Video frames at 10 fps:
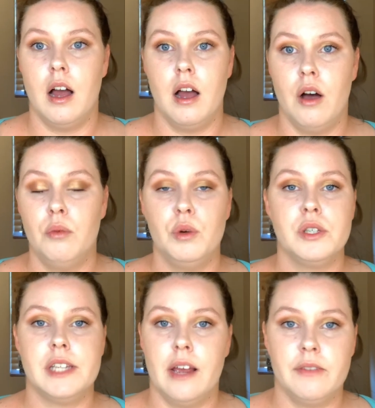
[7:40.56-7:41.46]

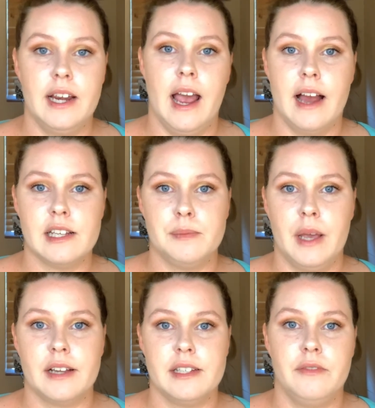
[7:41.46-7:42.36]
almost every
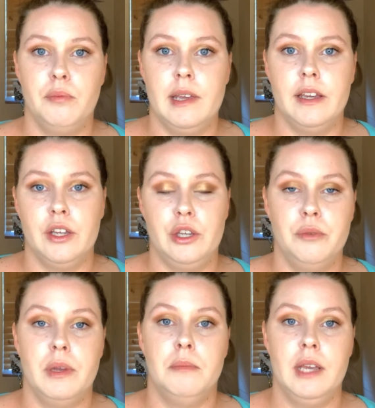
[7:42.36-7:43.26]
aspect of being a
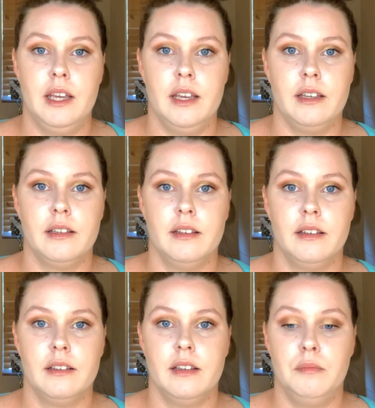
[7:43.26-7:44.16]
human being,
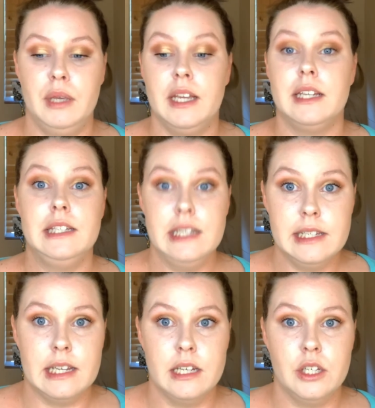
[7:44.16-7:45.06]
being a
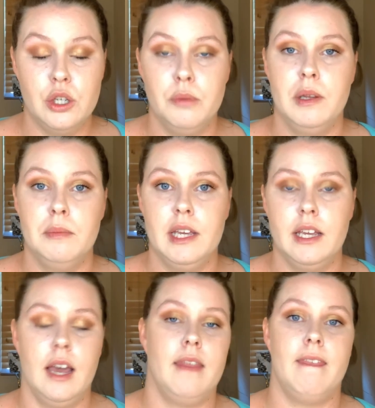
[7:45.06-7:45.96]
decent human
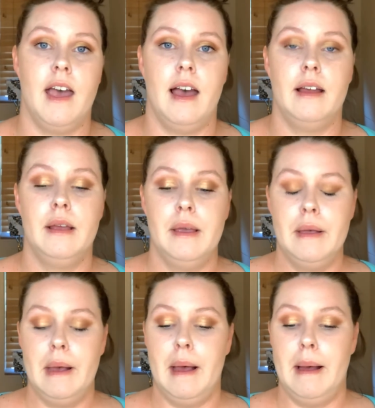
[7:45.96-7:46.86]
being at that.
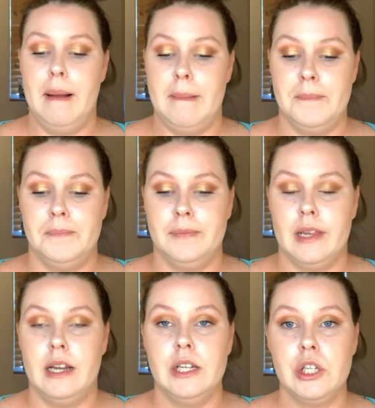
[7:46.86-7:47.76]
And
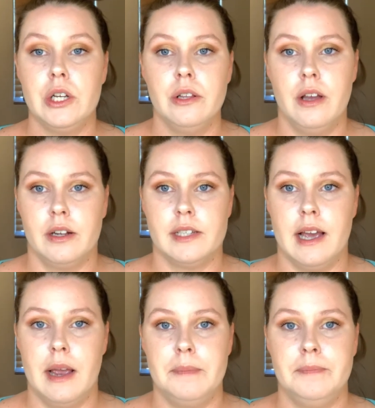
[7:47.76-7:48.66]
it took a long
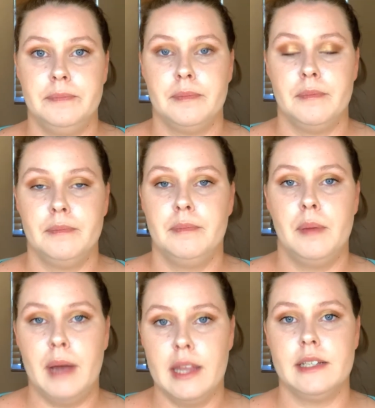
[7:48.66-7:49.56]
time. But
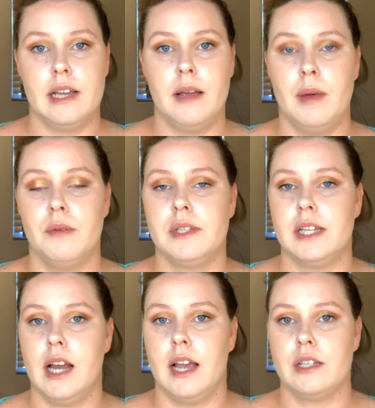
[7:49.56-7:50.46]
by the time I was
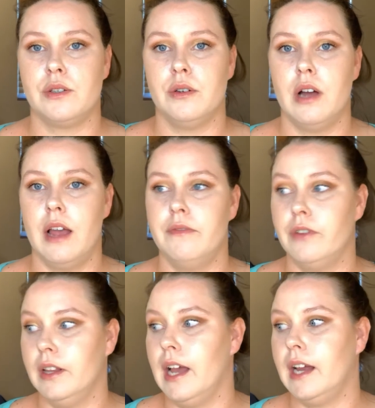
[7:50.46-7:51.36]
in high school, I
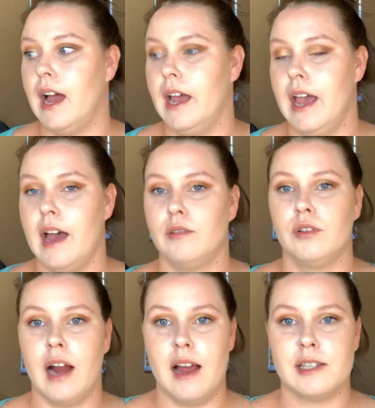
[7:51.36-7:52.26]
feel like I had
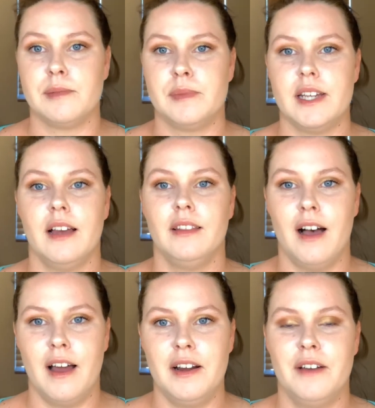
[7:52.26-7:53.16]
grasped a
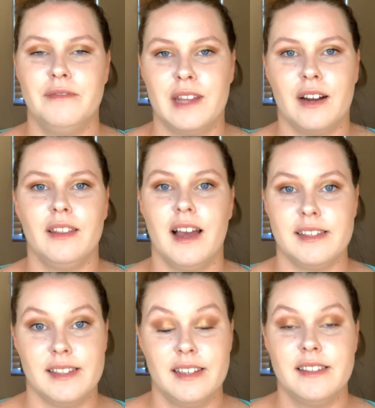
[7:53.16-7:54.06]
lot of their
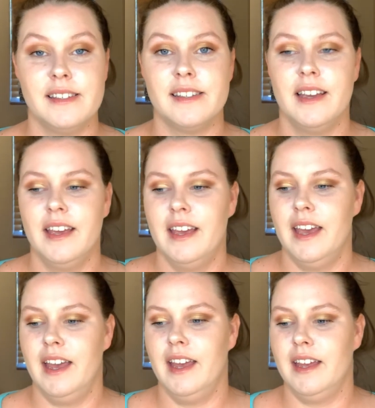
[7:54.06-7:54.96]
lessons,
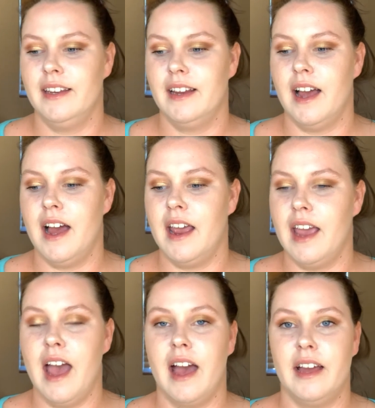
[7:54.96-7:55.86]
and I
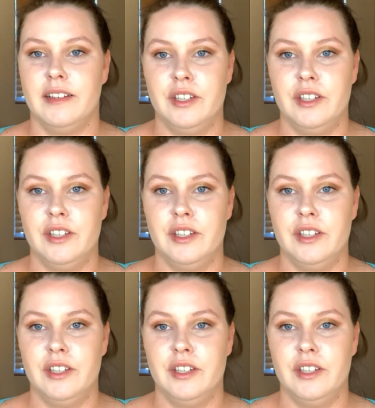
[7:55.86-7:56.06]
had,